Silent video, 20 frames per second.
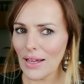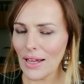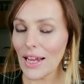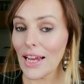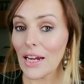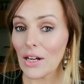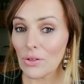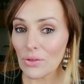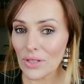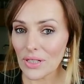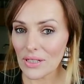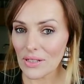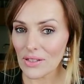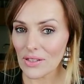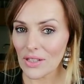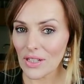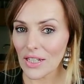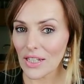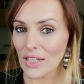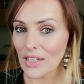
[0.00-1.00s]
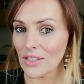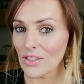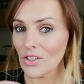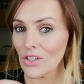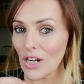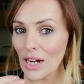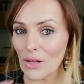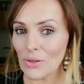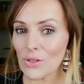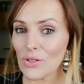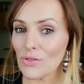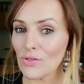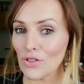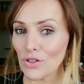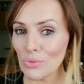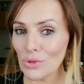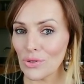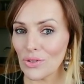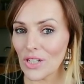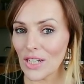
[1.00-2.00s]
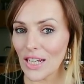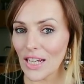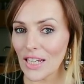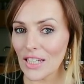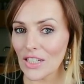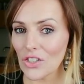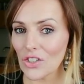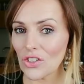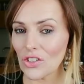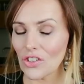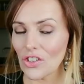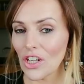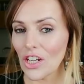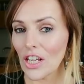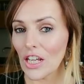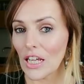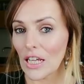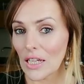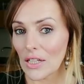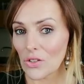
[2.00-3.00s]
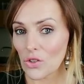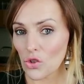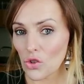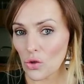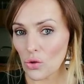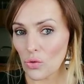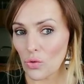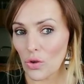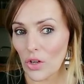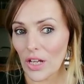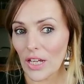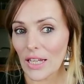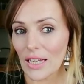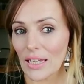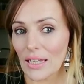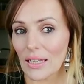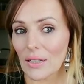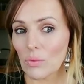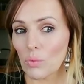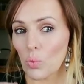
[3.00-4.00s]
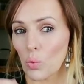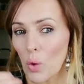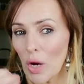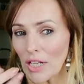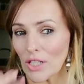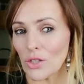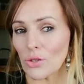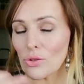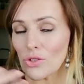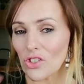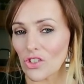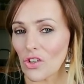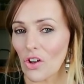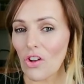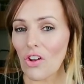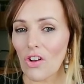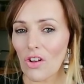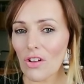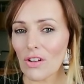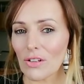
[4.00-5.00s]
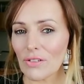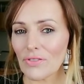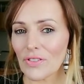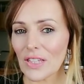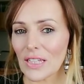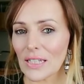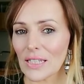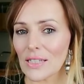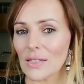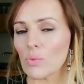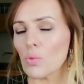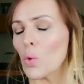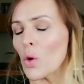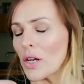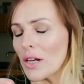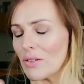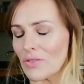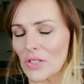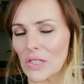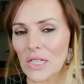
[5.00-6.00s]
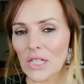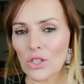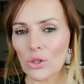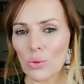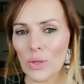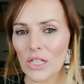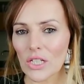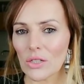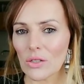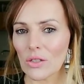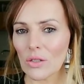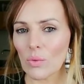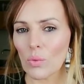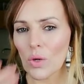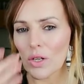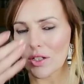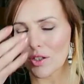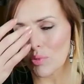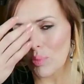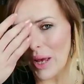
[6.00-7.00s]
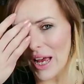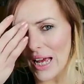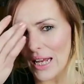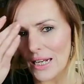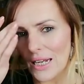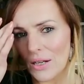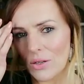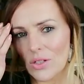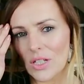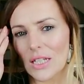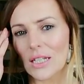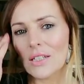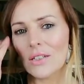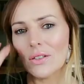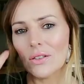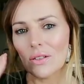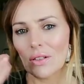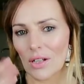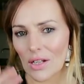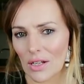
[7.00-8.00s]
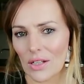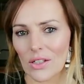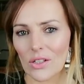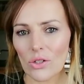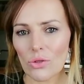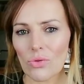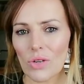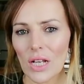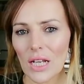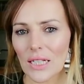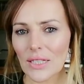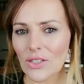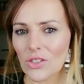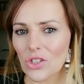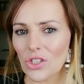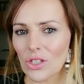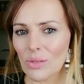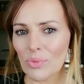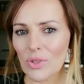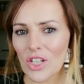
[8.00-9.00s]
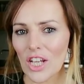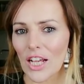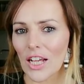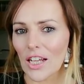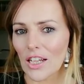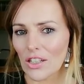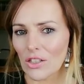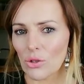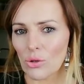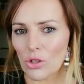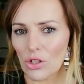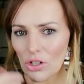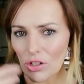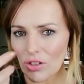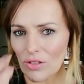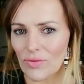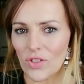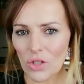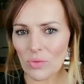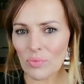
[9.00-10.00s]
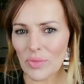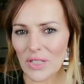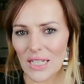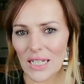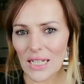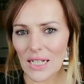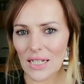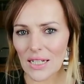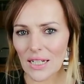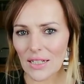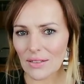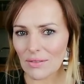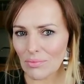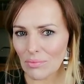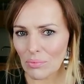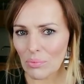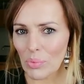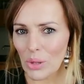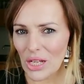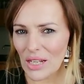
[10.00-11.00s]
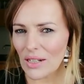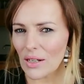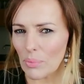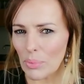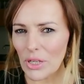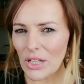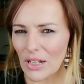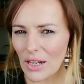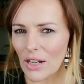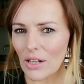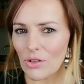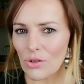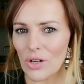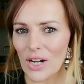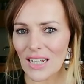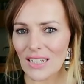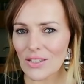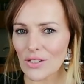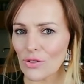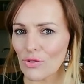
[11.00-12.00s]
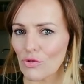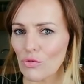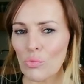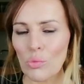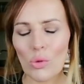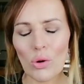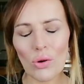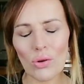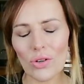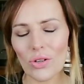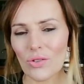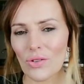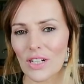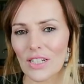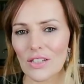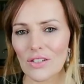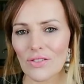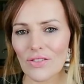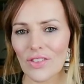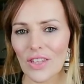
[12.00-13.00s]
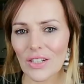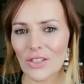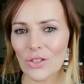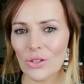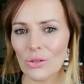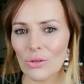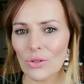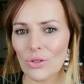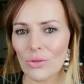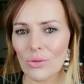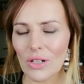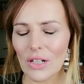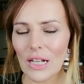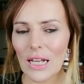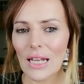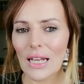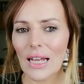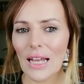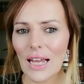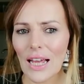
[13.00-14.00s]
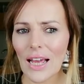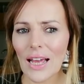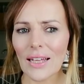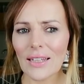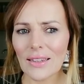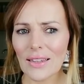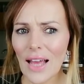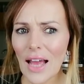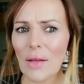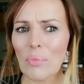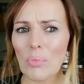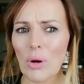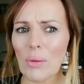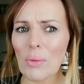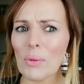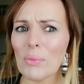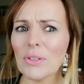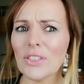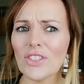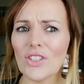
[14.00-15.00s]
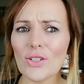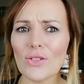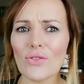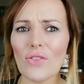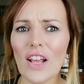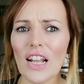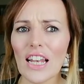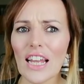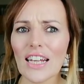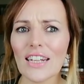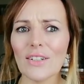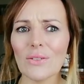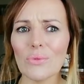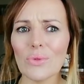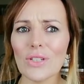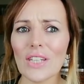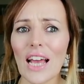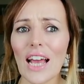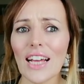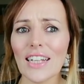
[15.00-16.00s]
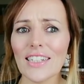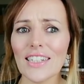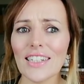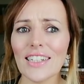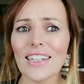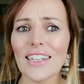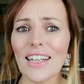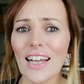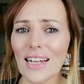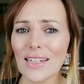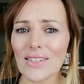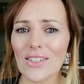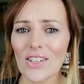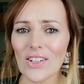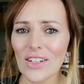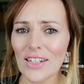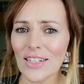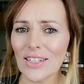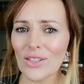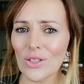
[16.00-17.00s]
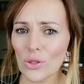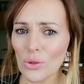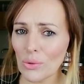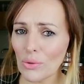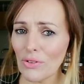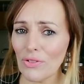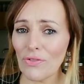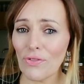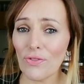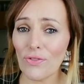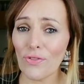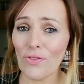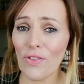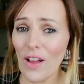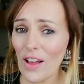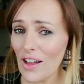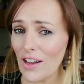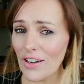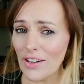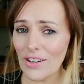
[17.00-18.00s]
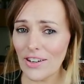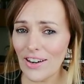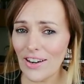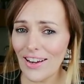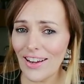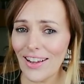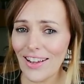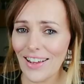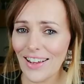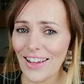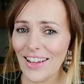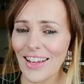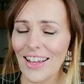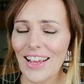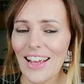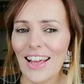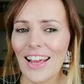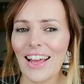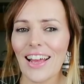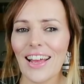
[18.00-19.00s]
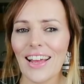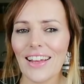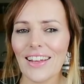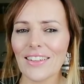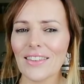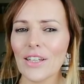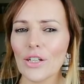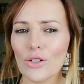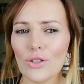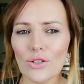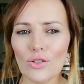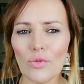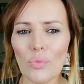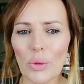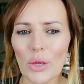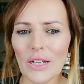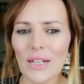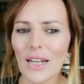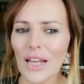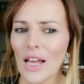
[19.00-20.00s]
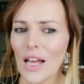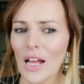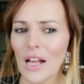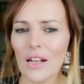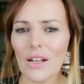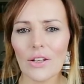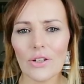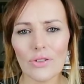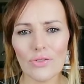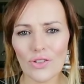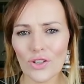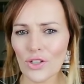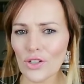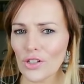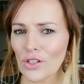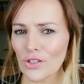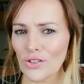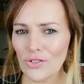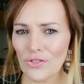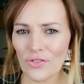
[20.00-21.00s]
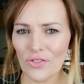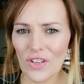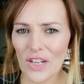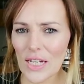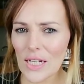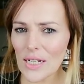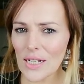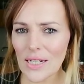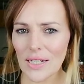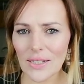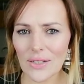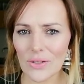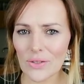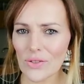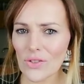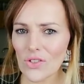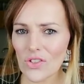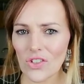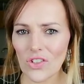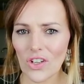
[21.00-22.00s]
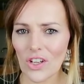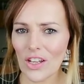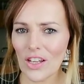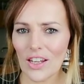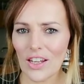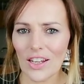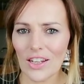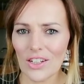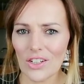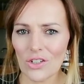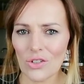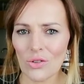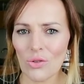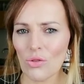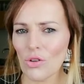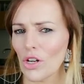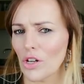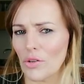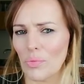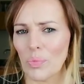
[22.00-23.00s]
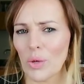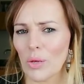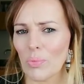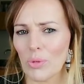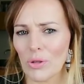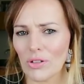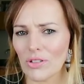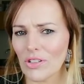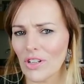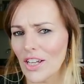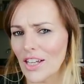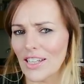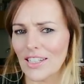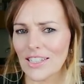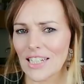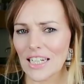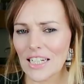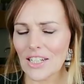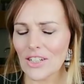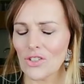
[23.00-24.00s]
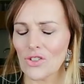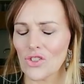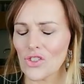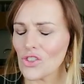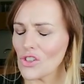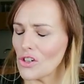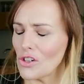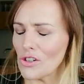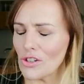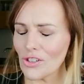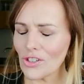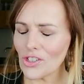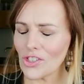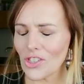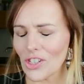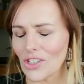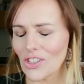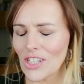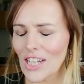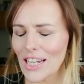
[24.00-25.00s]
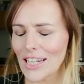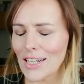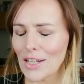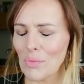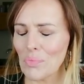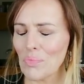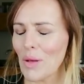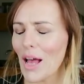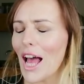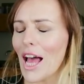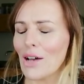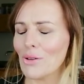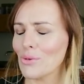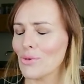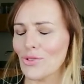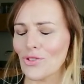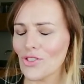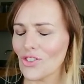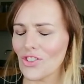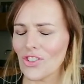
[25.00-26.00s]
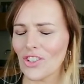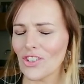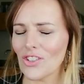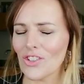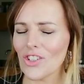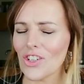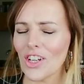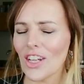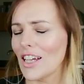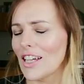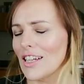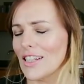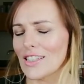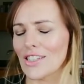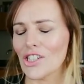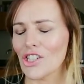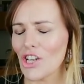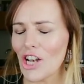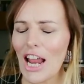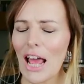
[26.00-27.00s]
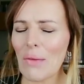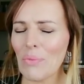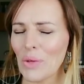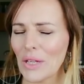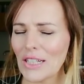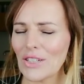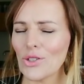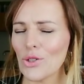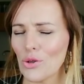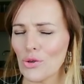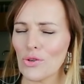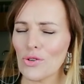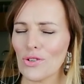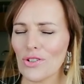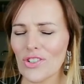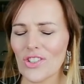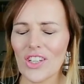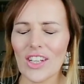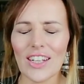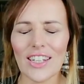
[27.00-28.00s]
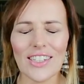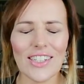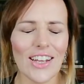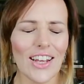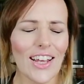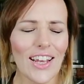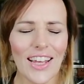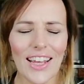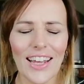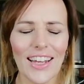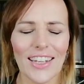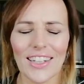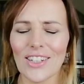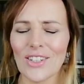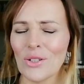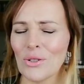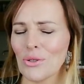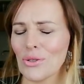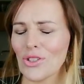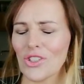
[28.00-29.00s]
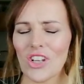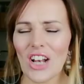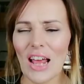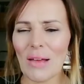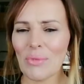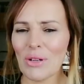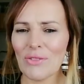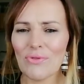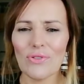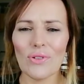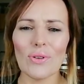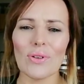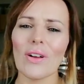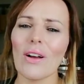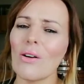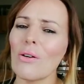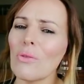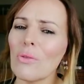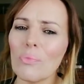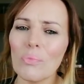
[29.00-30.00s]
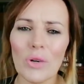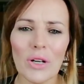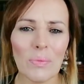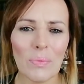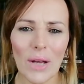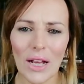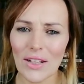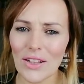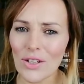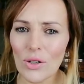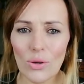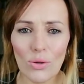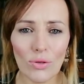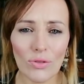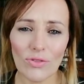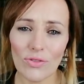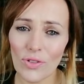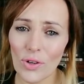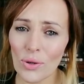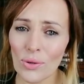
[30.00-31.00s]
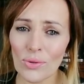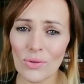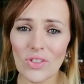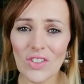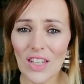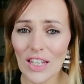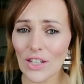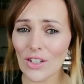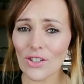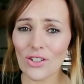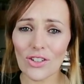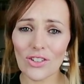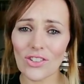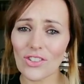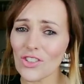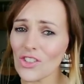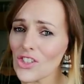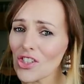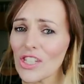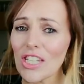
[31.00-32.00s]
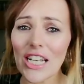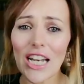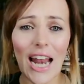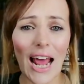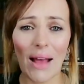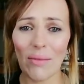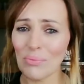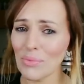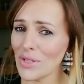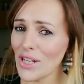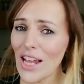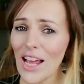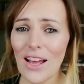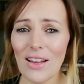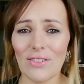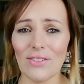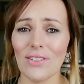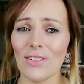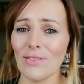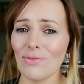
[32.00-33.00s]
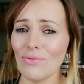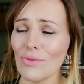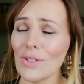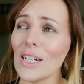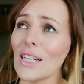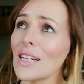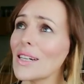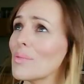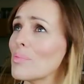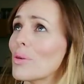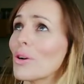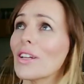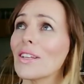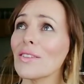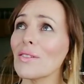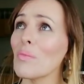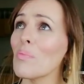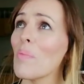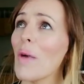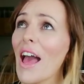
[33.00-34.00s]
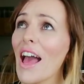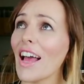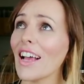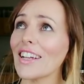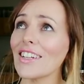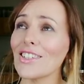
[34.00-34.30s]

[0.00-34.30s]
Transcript: Aries, in your house of communication. So when you saw all of this, whatever situation it was, pan out in your relationships, you could have jumped in and been a bit aggressive, more aggressive than usual. And that probably just felt like it was adding gasoline to a fire. There could have been a lot of hurt feelings, you know, a lot of people taking sulks and taking pouts and slamming doors and, you know, slamming phone. Oh, bring back the old phones that you could slam down. Really bring them back.